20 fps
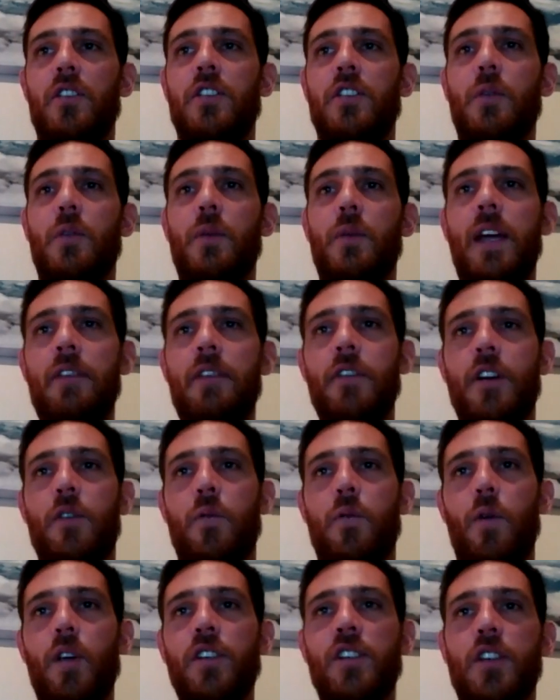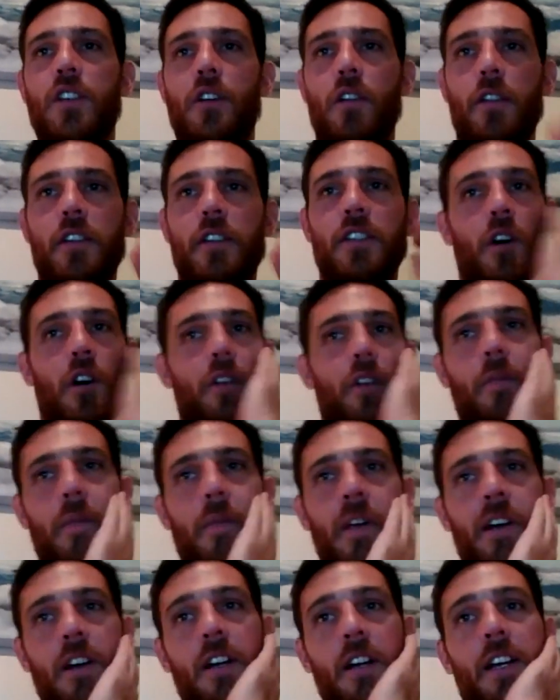So we have a question on the side from
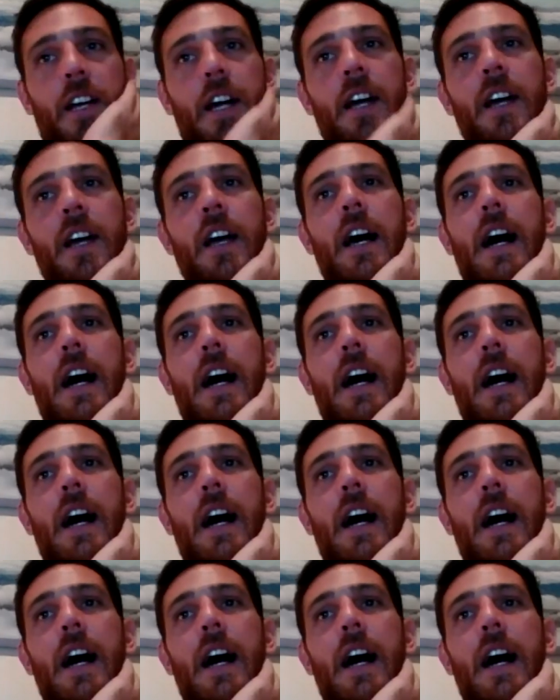Erica.